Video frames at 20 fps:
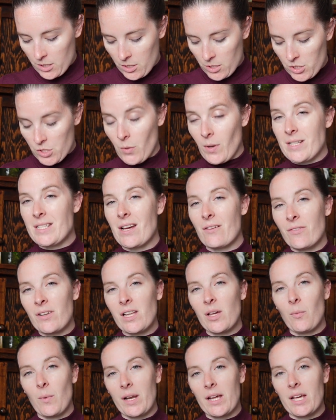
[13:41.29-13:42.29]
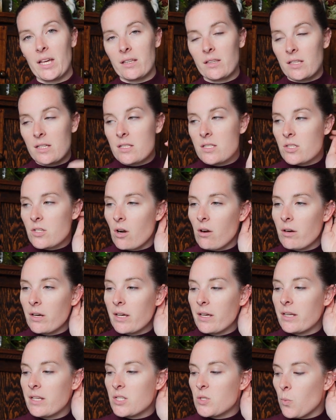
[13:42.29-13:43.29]
So I definitely want to get this
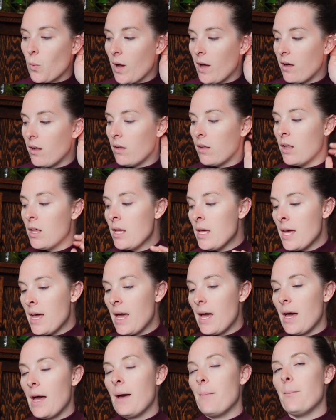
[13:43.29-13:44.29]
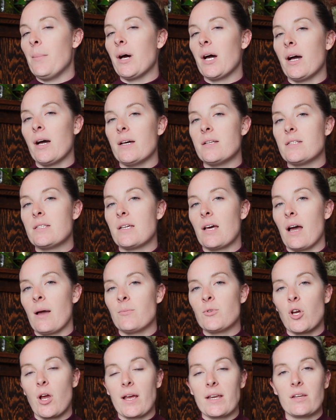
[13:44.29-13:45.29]
started as well, but I'm
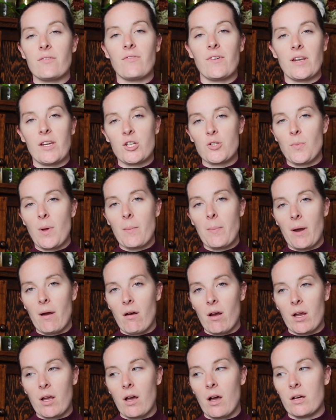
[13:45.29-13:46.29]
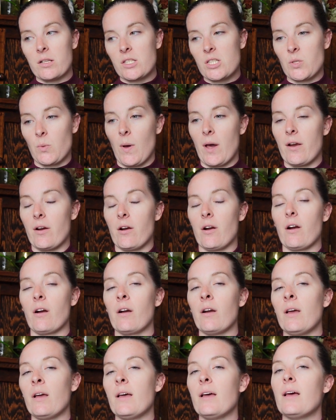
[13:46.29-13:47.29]
trying to finish my Perikon
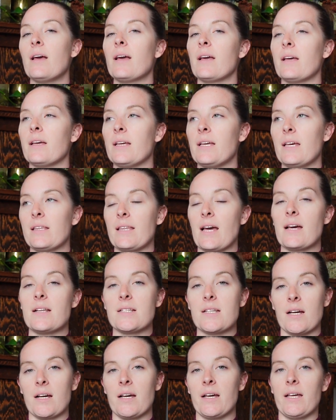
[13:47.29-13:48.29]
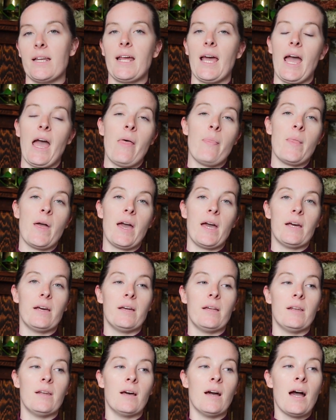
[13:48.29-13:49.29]
sweater, get that done, and
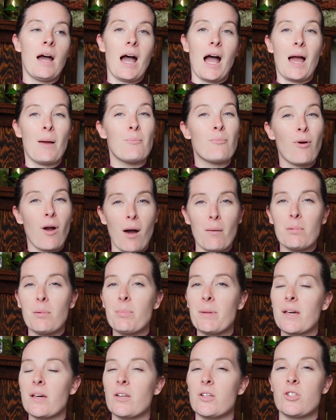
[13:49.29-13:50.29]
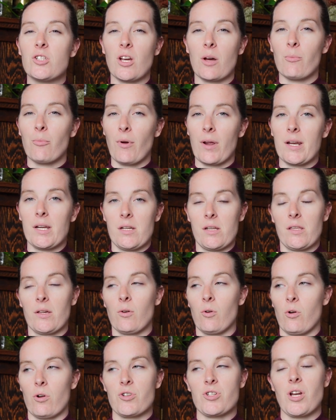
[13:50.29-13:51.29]
then I'm probably going to jump right into the
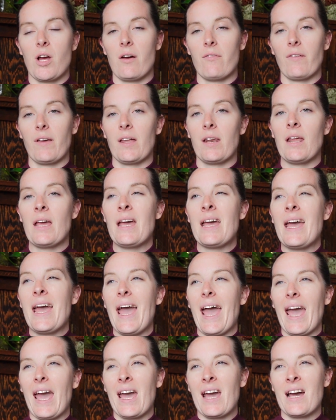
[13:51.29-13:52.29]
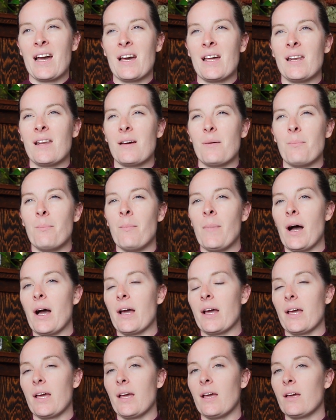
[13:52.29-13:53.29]
Korshavn, and
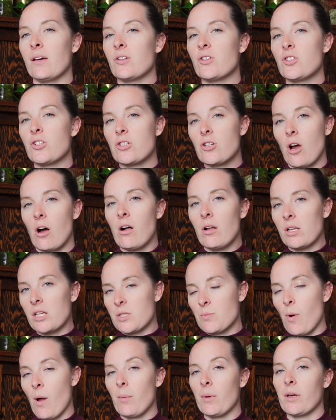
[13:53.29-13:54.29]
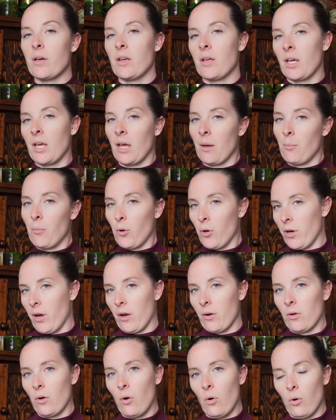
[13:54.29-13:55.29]
my shawl is probably going to get put
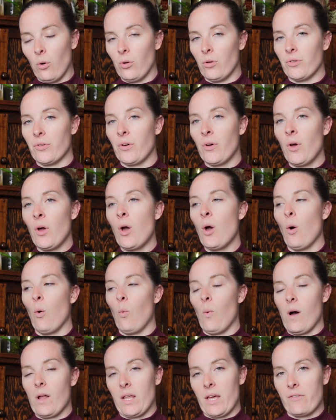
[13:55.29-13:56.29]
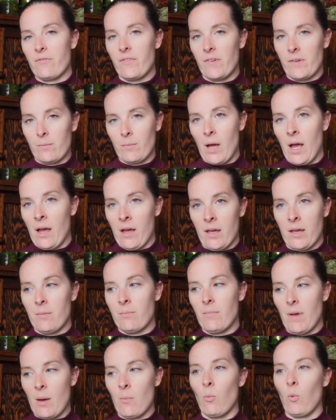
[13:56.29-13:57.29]
on hold while I
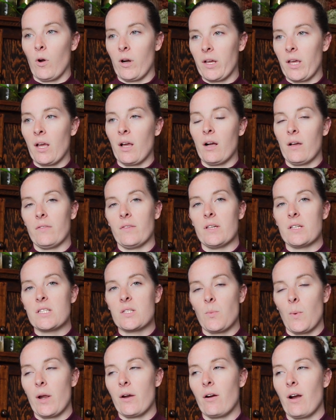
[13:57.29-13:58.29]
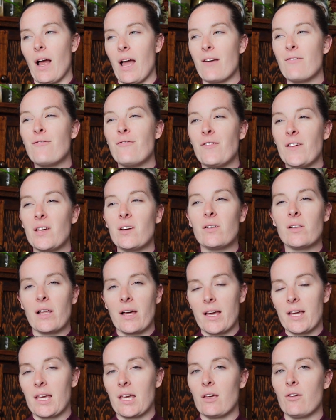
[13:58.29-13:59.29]
am working on this sweater. I feel
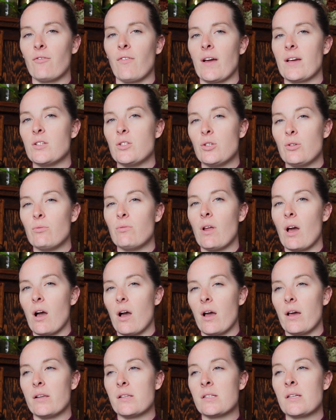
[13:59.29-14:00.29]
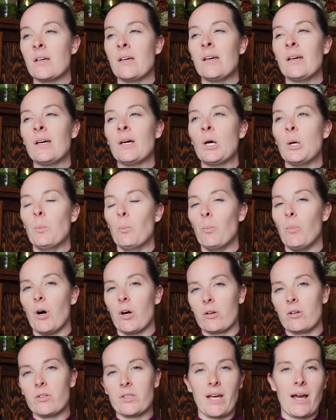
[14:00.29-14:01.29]
like if I do not
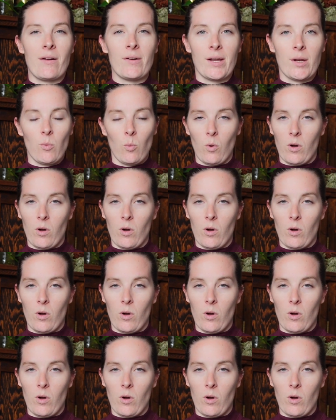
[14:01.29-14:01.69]
buckle down and